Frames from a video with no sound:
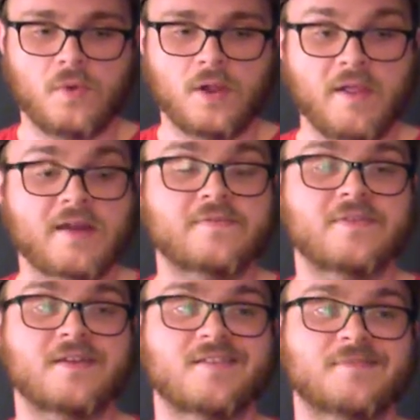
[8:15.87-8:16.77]
a lot of
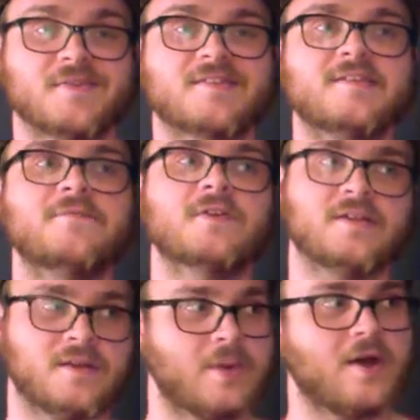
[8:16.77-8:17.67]
things
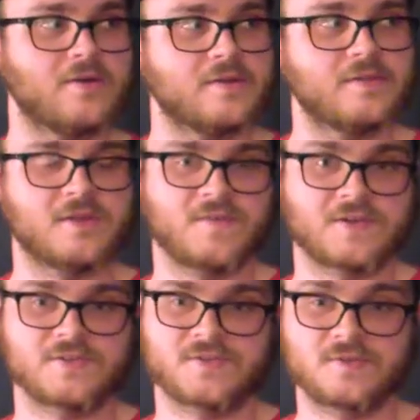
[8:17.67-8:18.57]
specifically about the
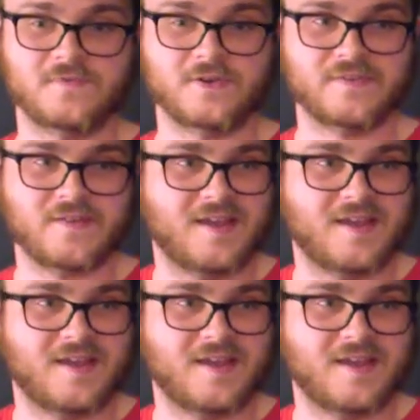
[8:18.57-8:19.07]
Avengers universe.